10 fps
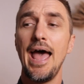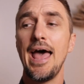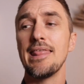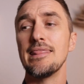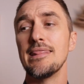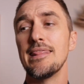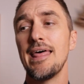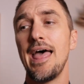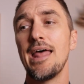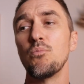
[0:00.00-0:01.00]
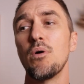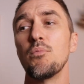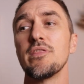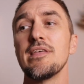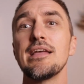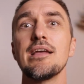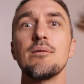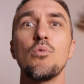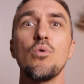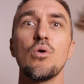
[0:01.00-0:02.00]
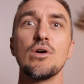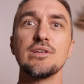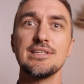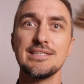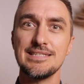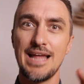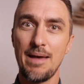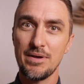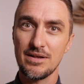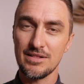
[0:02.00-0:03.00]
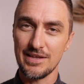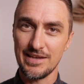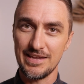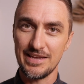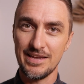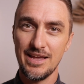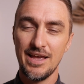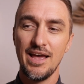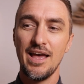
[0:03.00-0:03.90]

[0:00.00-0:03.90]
And then when we're thinking more systemically,